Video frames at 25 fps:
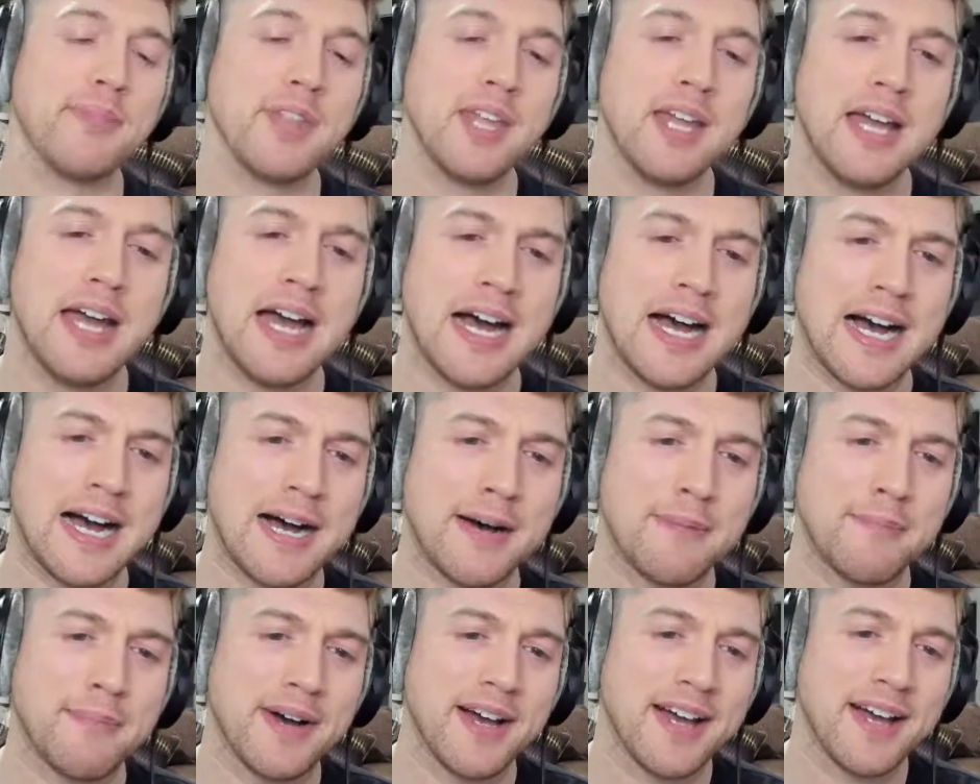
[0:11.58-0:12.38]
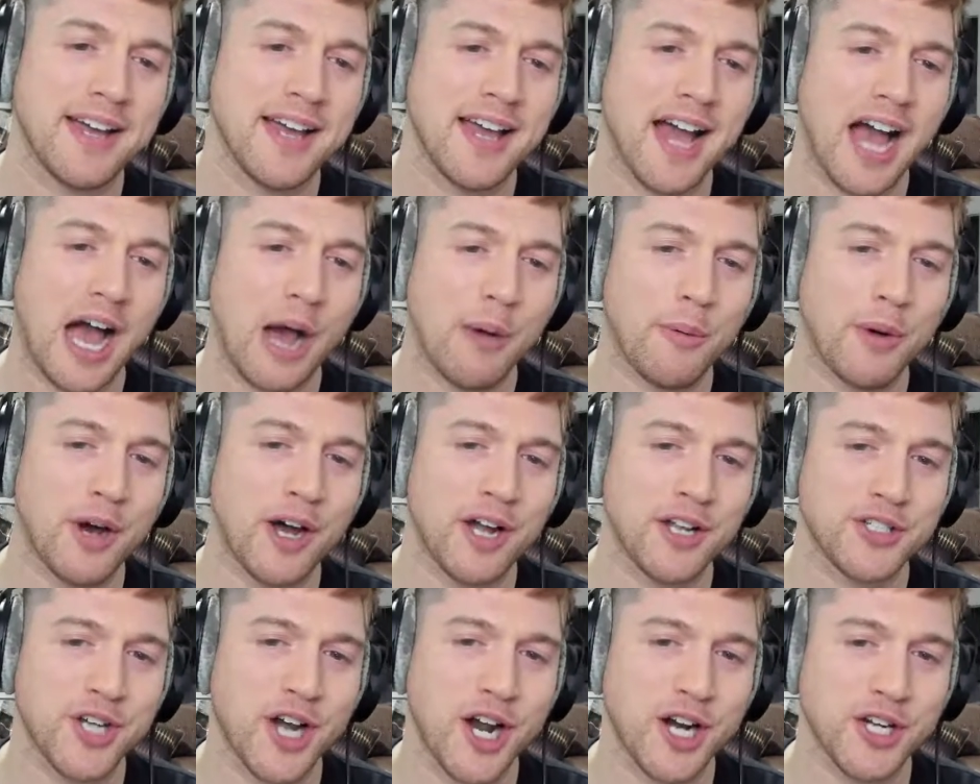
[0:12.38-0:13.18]
um, I
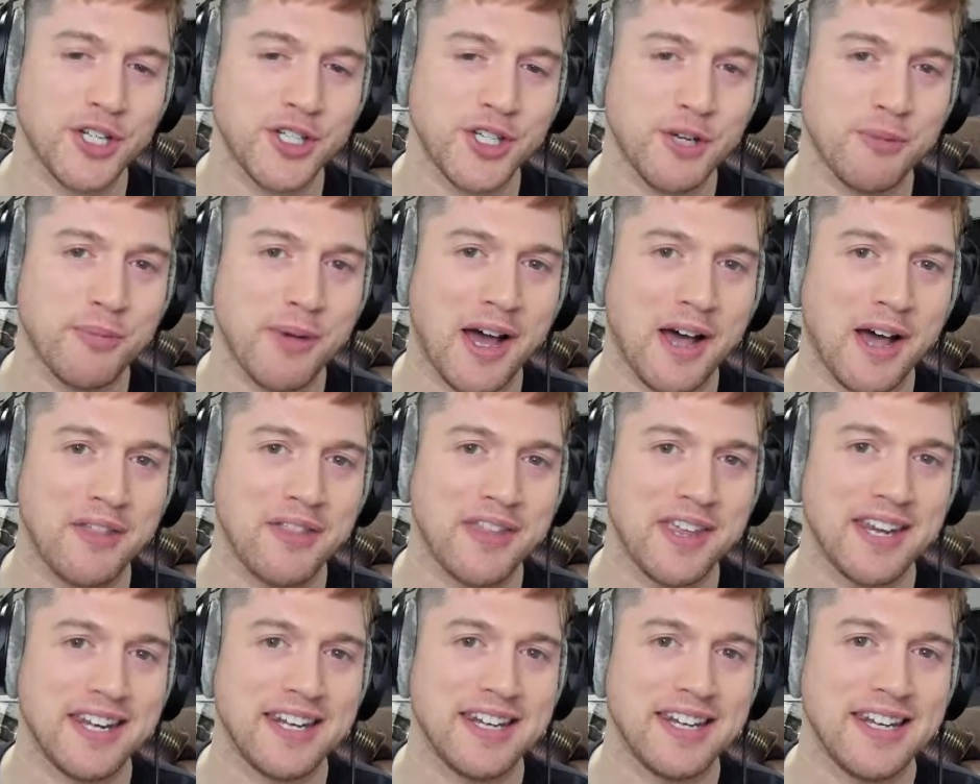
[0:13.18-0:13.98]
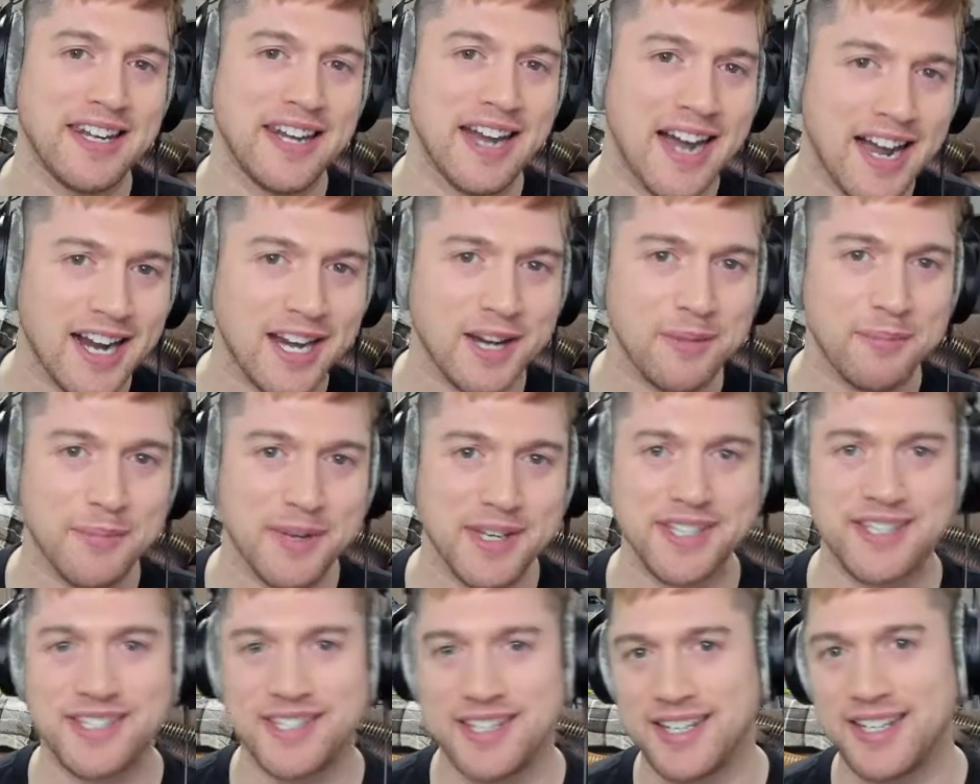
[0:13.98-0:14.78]
want to talk to you about the
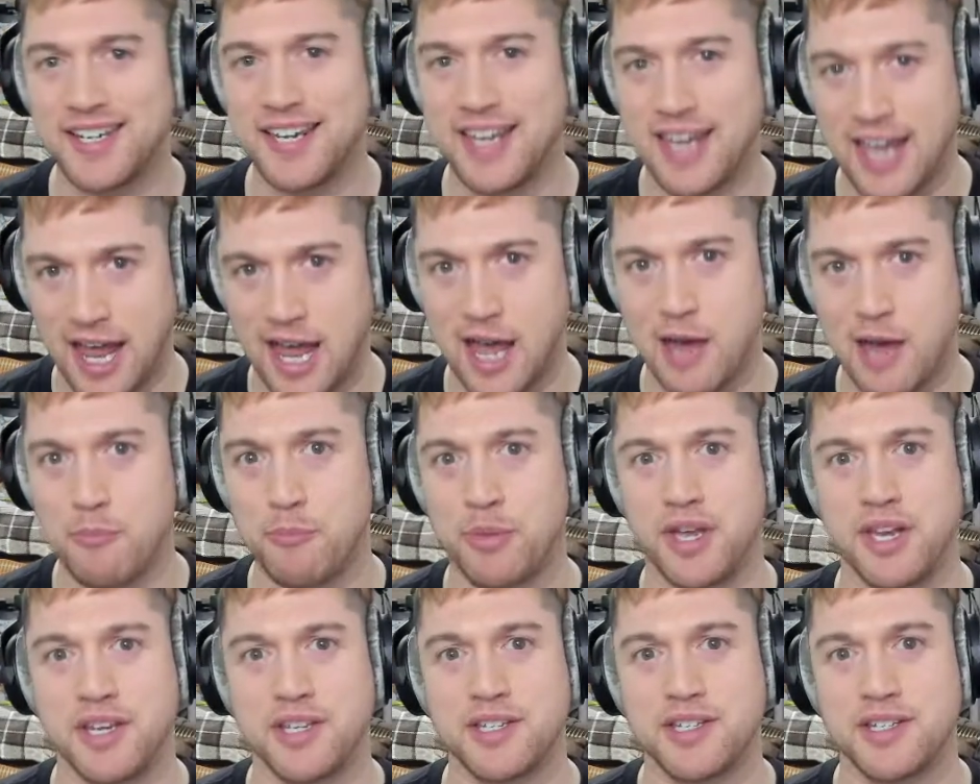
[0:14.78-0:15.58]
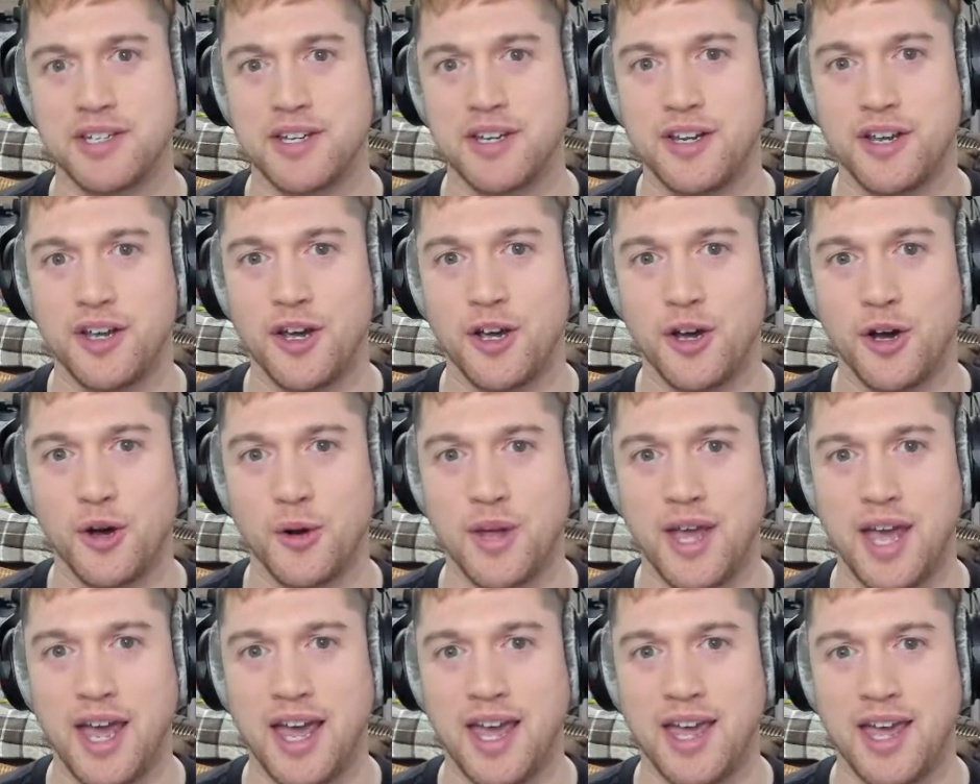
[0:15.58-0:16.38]
Nakhmanson Gambit.
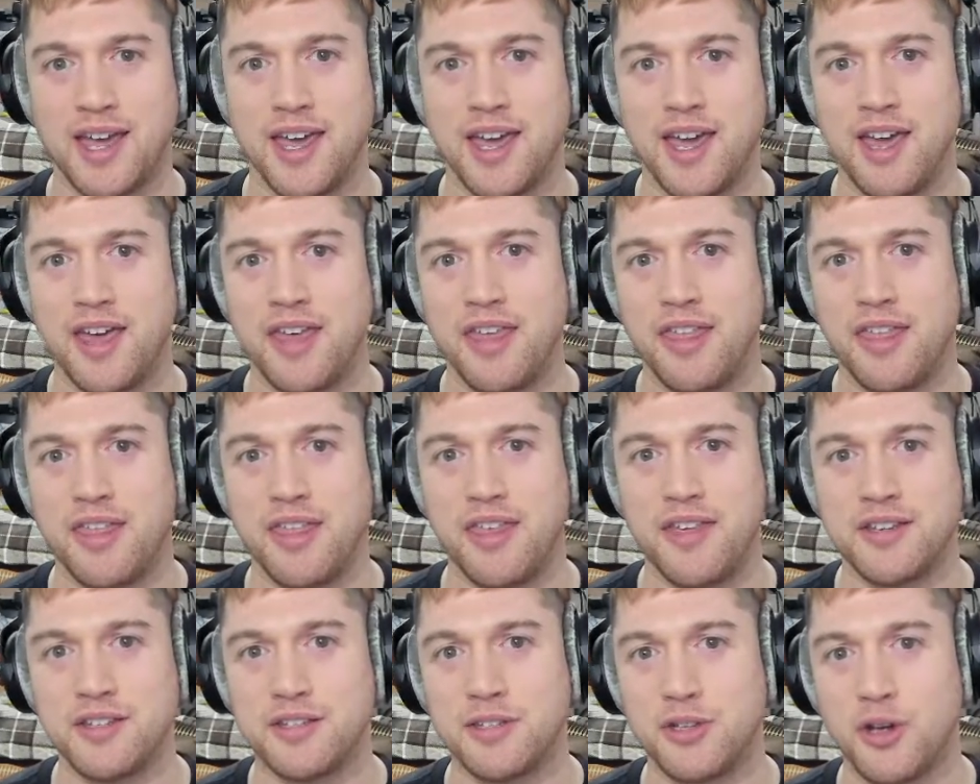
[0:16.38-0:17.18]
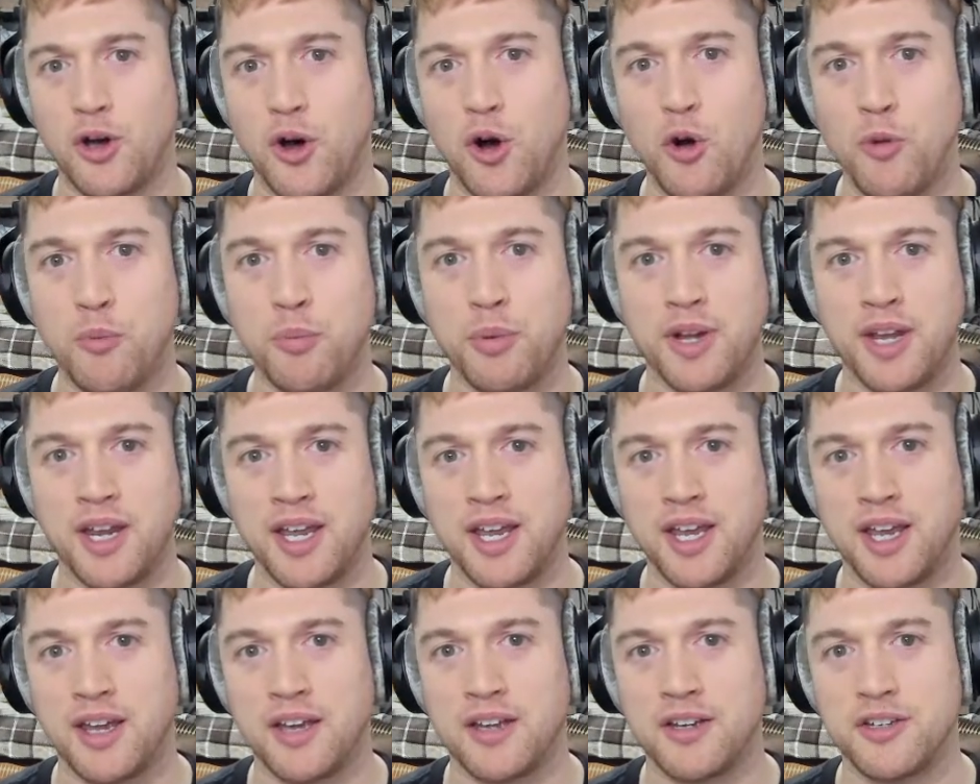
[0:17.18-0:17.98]
Okay, this
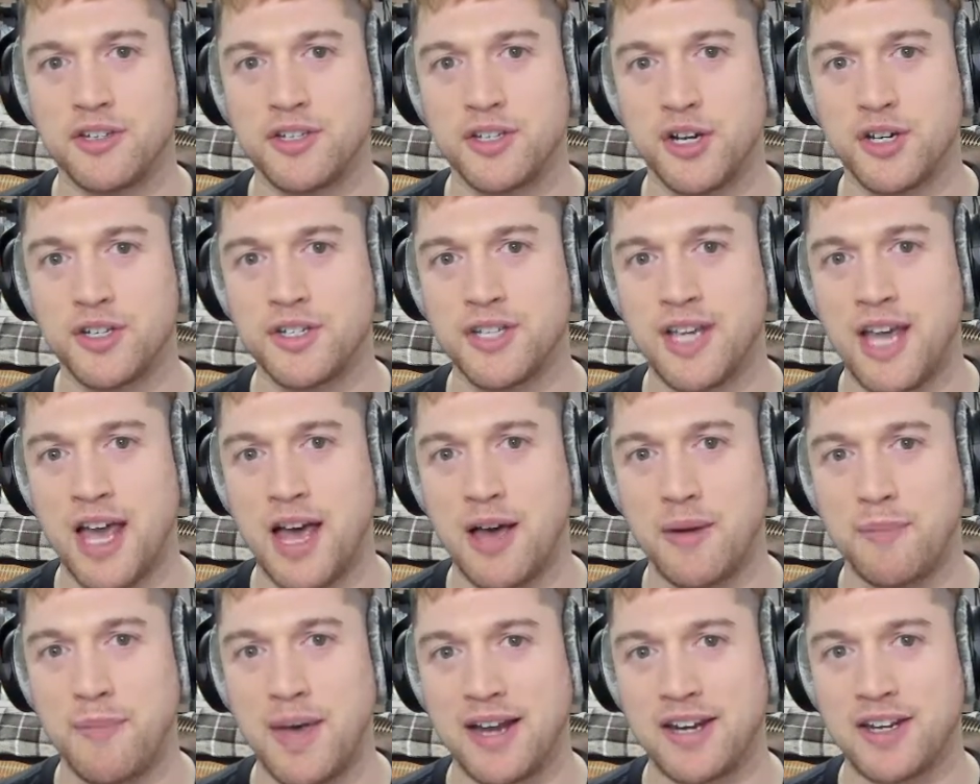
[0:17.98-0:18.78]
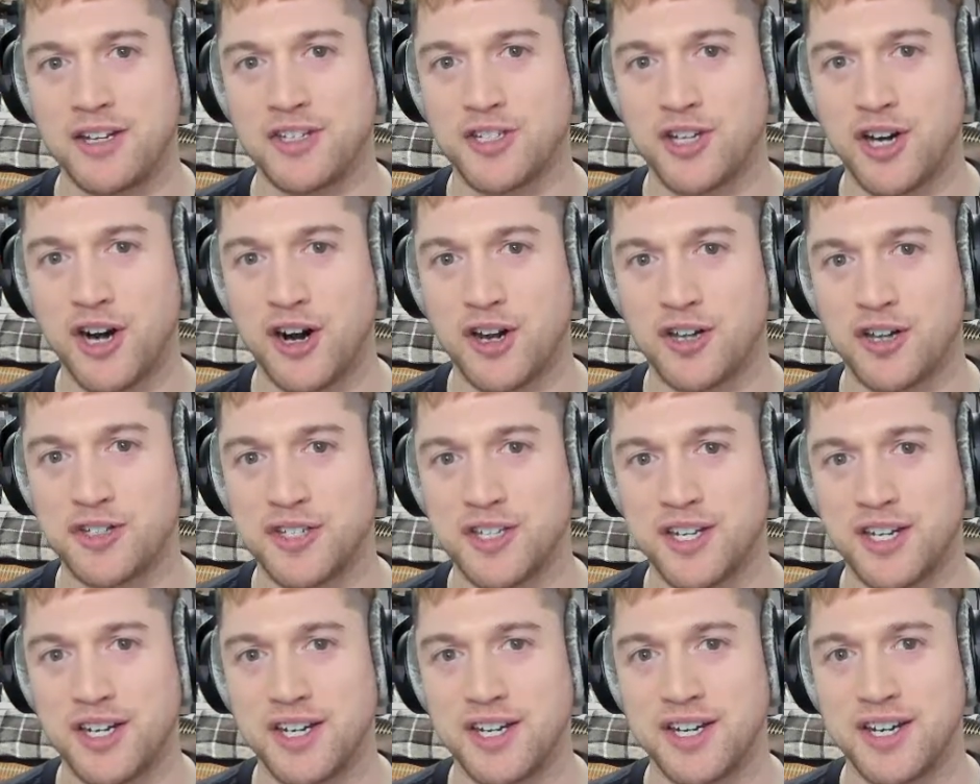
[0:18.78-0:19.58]
opening took down Magnus
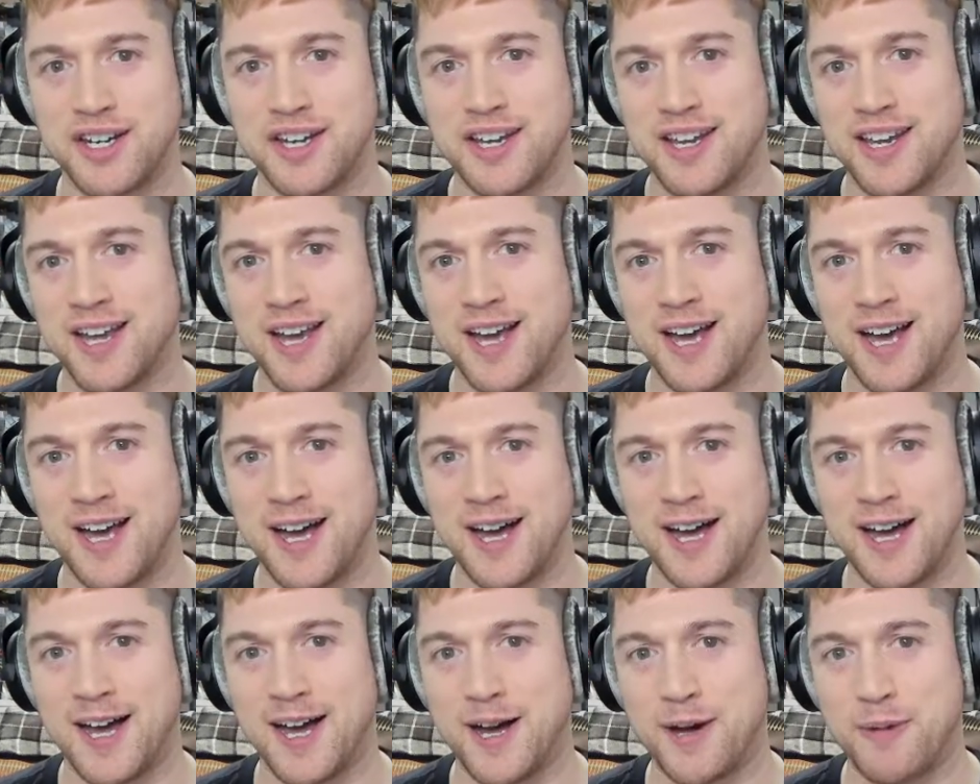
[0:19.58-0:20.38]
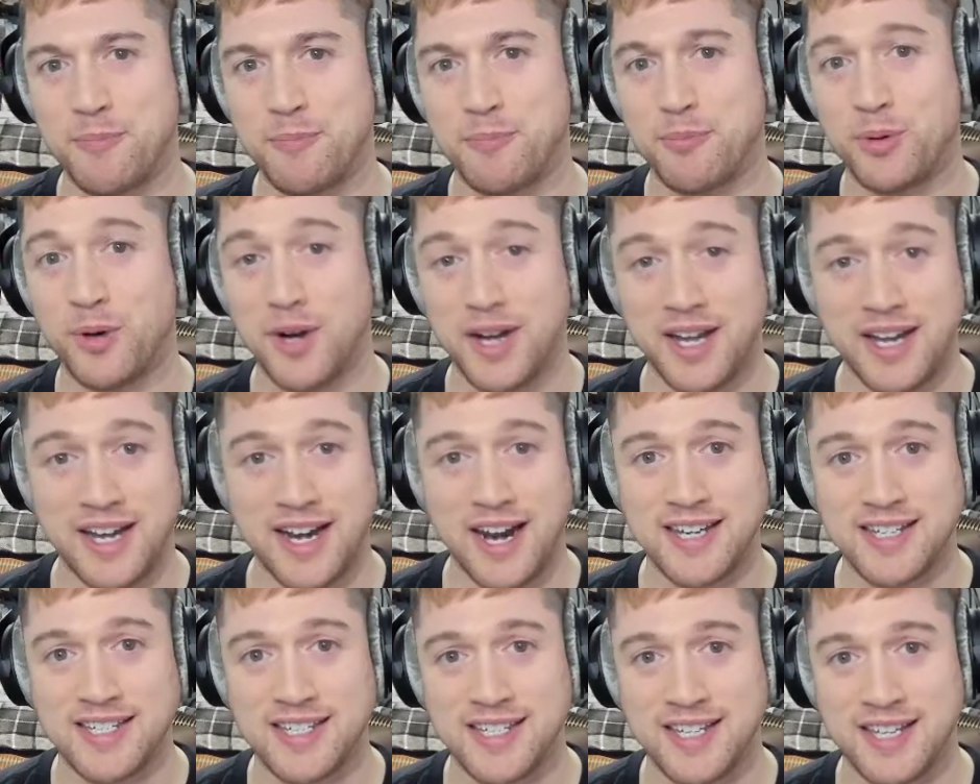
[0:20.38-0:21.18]
Carlsen um, pretty
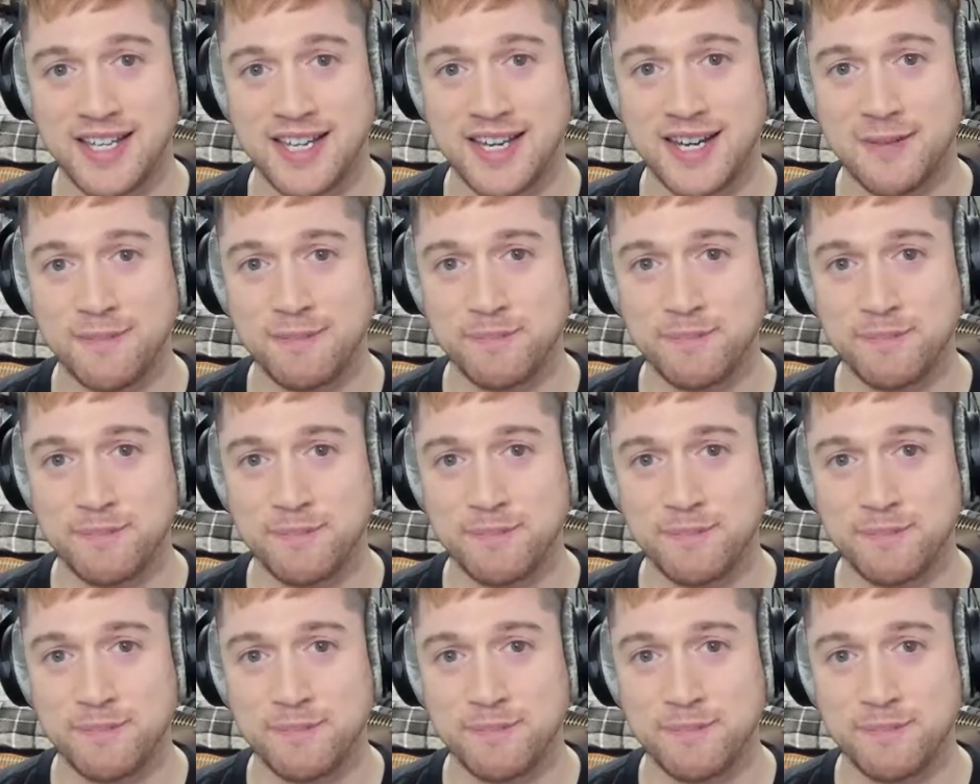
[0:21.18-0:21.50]
nicely,